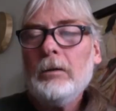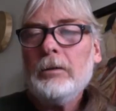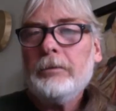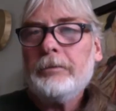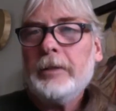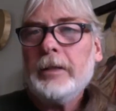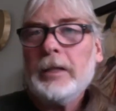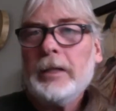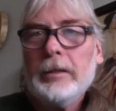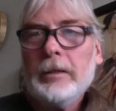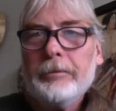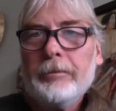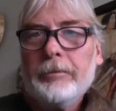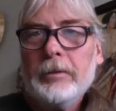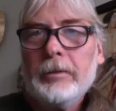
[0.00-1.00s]
the free
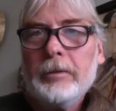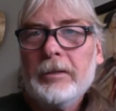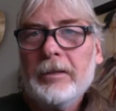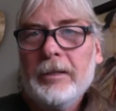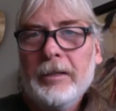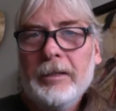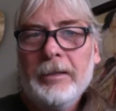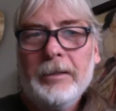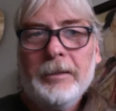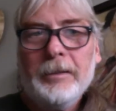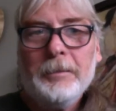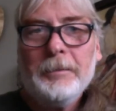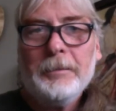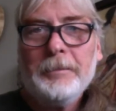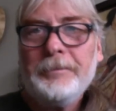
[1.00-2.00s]
gift.
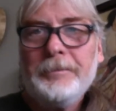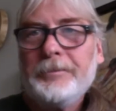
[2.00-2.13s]
Um,